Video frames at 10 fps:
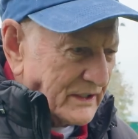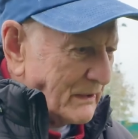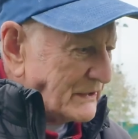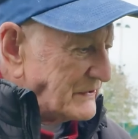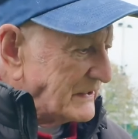He
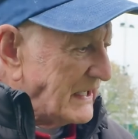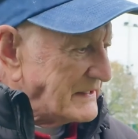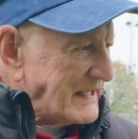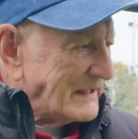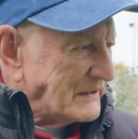managed to get
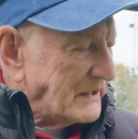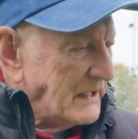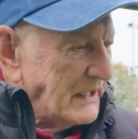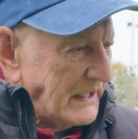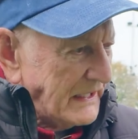his hand
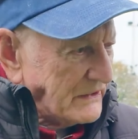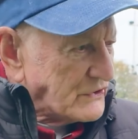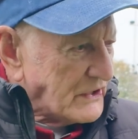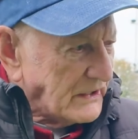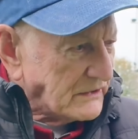
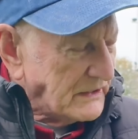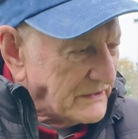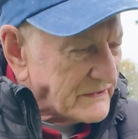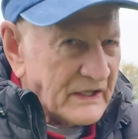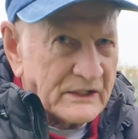inside
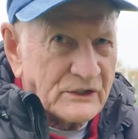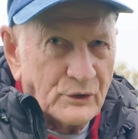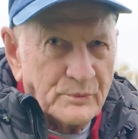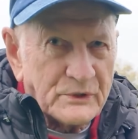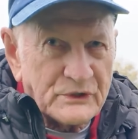
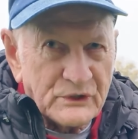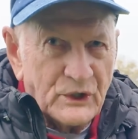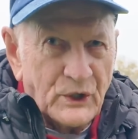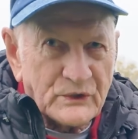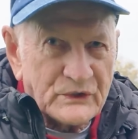Cooper's
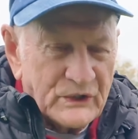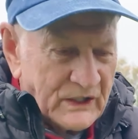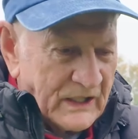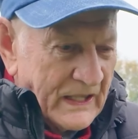shorts.